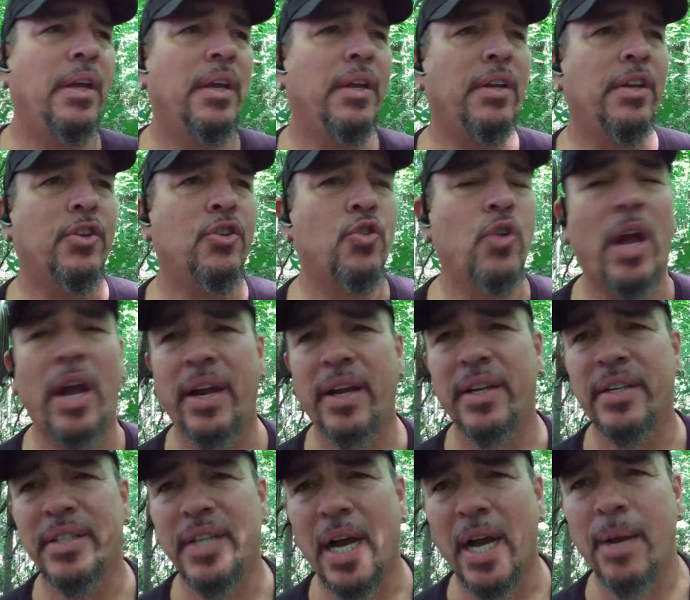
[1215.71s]
in a
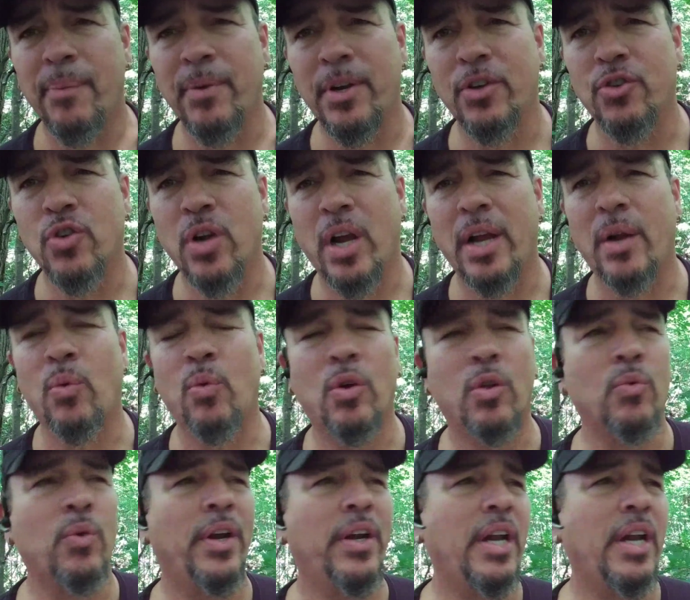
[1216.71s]
trying time, in a trying world